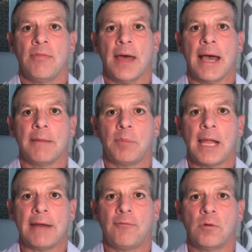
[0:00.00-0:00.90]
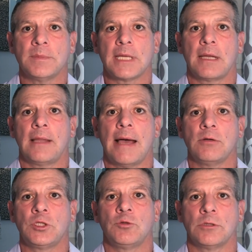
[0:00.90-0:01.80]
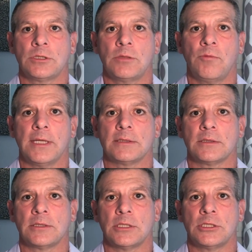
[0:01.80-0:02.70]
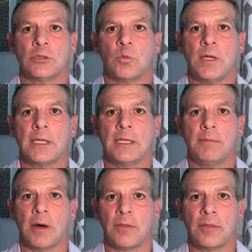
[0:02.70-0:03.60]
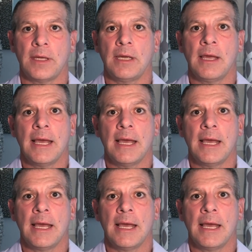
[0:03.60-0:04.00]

that platforms that allow short-term rentals such as weekly, monthly,